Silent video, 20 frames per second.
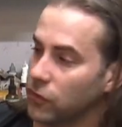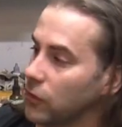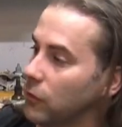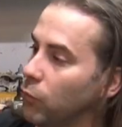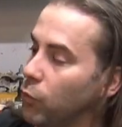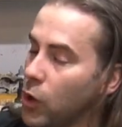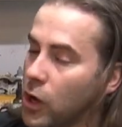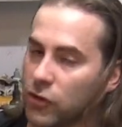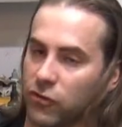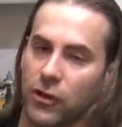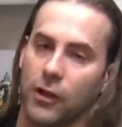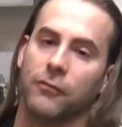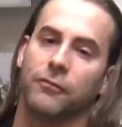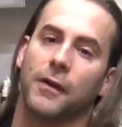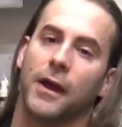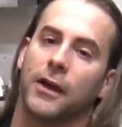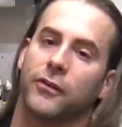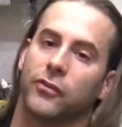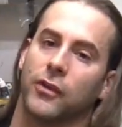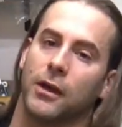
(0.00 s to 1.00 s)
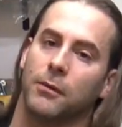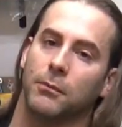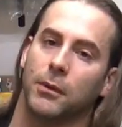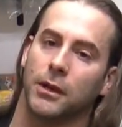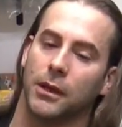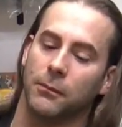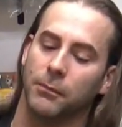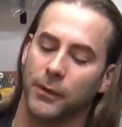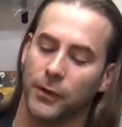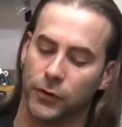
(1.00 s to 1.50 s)
and watch how fast that
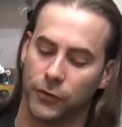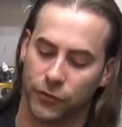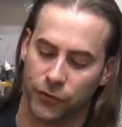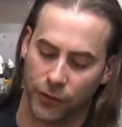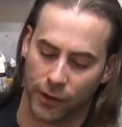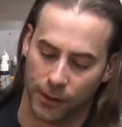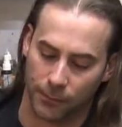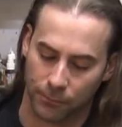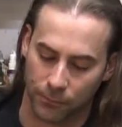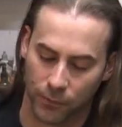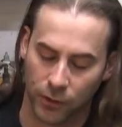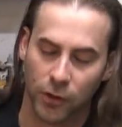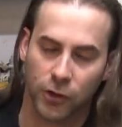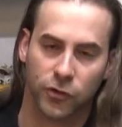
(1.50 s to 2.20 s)
money builds up.